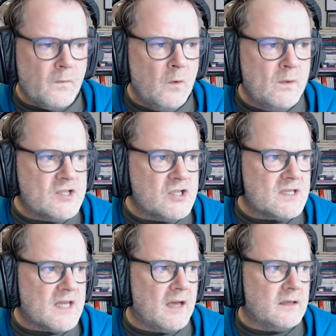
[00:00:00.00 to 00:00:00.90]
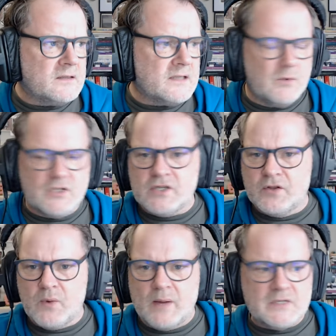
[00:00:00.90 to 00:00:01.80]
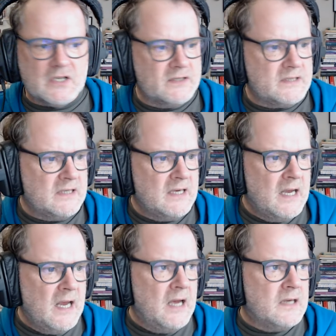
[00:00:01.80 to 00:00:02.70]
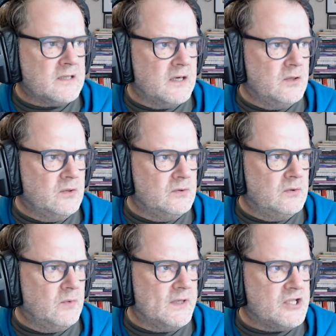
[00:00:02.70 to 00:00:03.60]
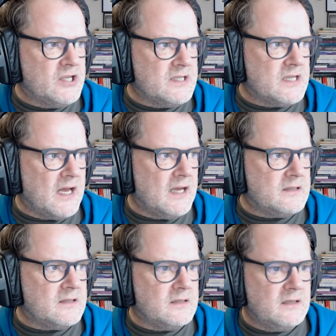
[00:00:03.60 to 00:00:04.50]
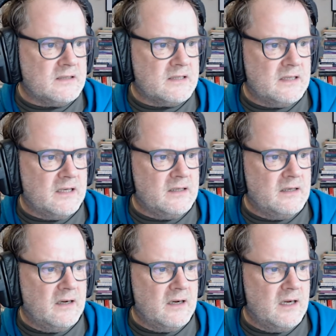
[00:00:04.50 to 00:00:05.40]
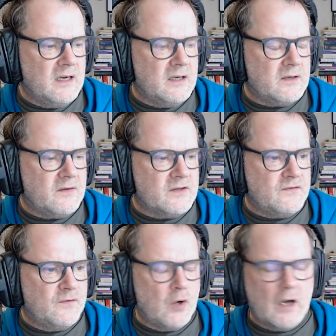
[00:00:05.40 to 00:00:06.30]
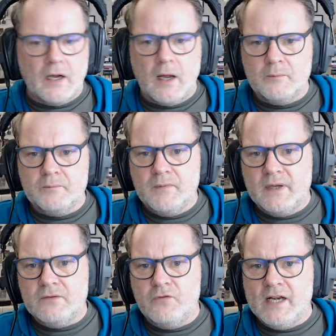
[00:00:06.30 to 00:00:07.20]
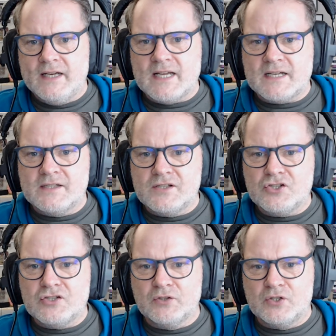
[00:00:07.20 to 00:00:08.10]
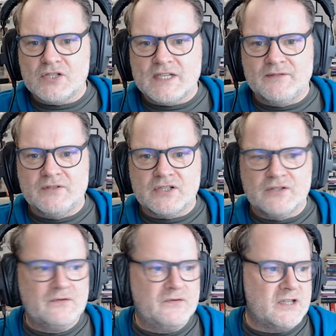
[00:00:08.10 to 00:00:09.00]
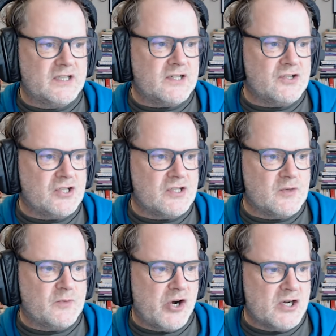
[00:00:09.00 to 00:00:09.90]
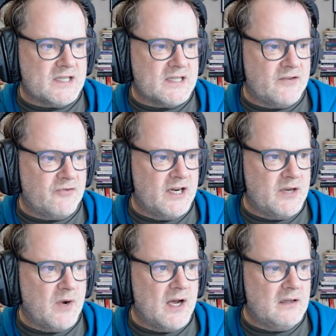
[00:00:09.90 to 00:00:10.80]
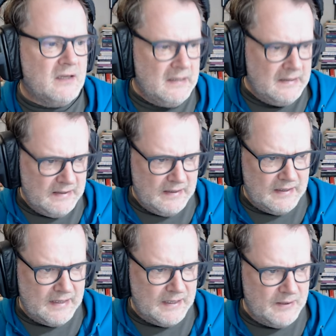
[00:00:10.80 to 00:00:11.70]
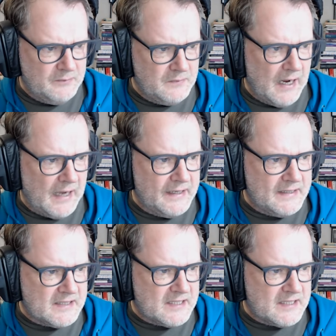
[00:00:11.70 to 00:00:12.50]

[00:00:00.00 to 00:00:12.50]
which is that uh, which is on the website. So which is that? Let's see. Uh, there's four, and I'm really indebted to Siobhan Stevenson for this because she summarizes it really well. Um, and it's